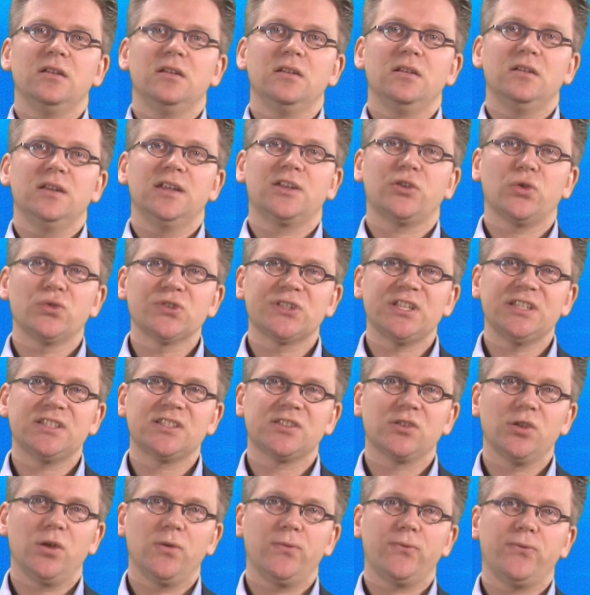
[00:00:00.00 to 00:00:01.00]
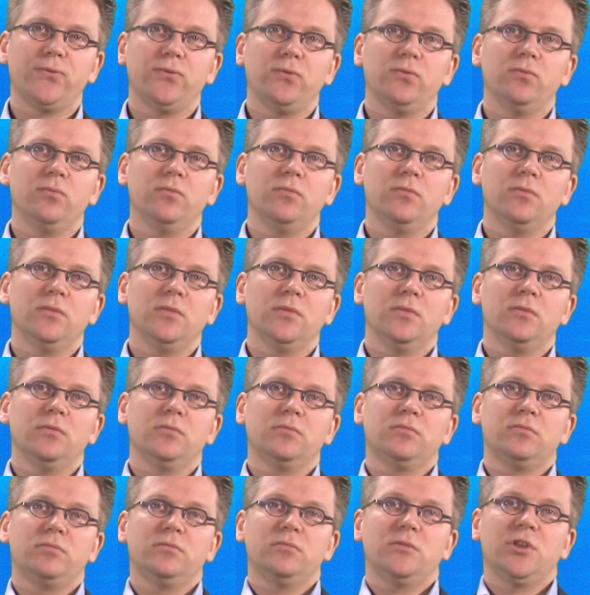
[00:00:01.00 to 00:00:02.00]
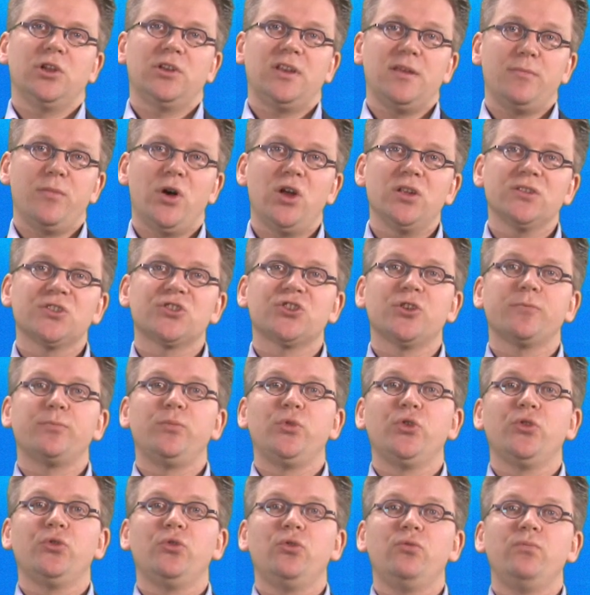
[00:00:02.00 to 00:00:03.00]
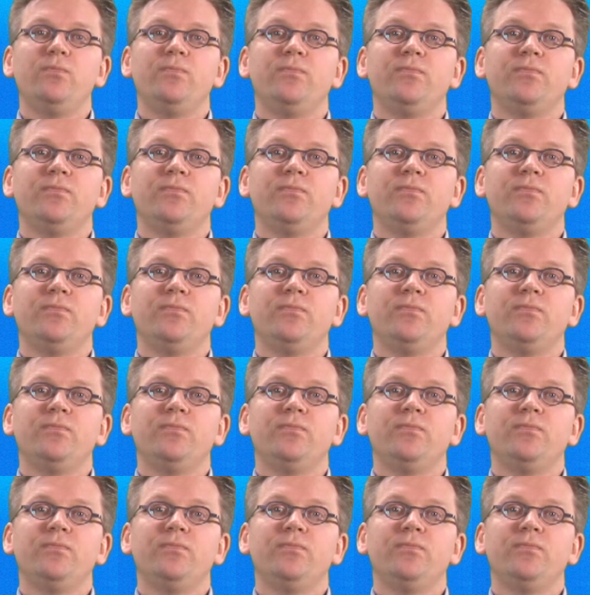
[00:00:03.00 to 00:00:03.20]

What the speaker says: It consists of a demand submodel,